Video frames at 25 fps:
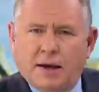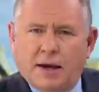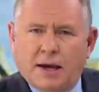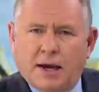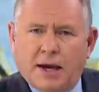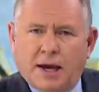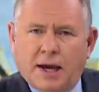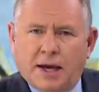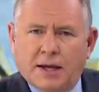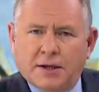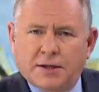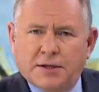
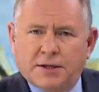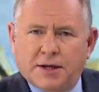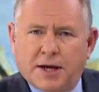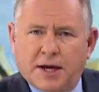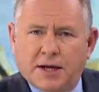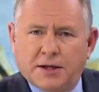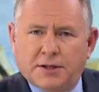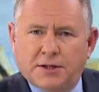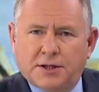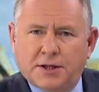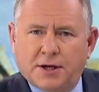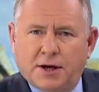And uh,
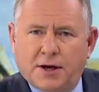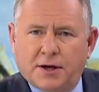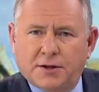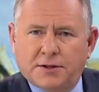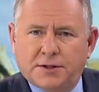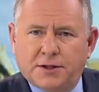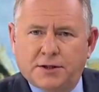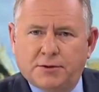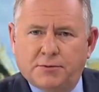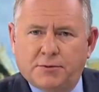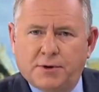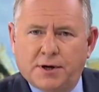
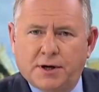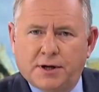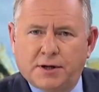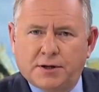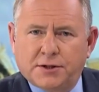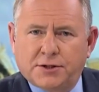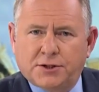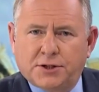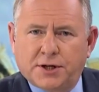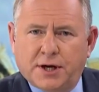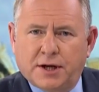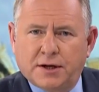TRT World's
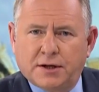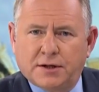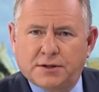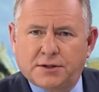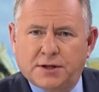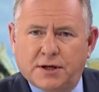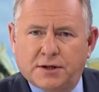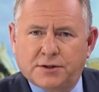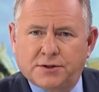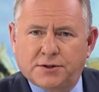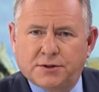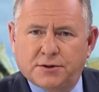Can
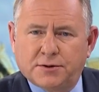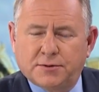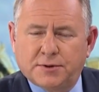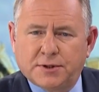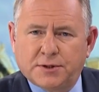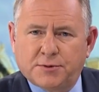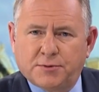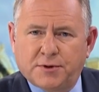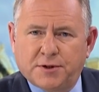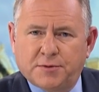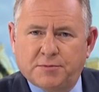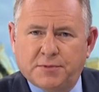Hasasu is
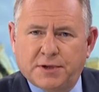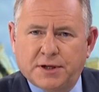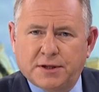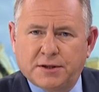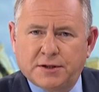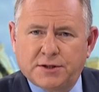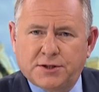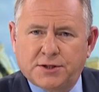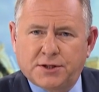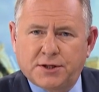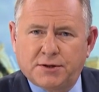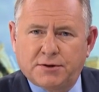with me in the
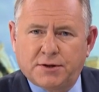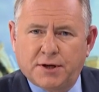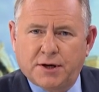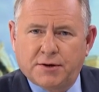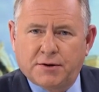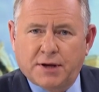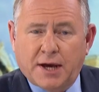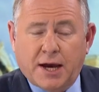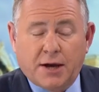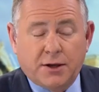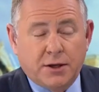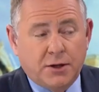studio
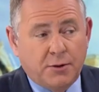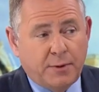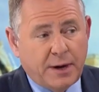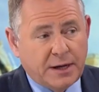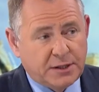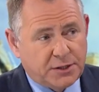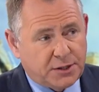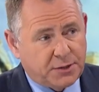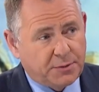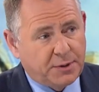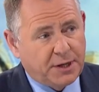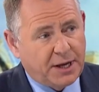now. You went
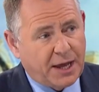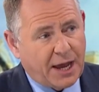to an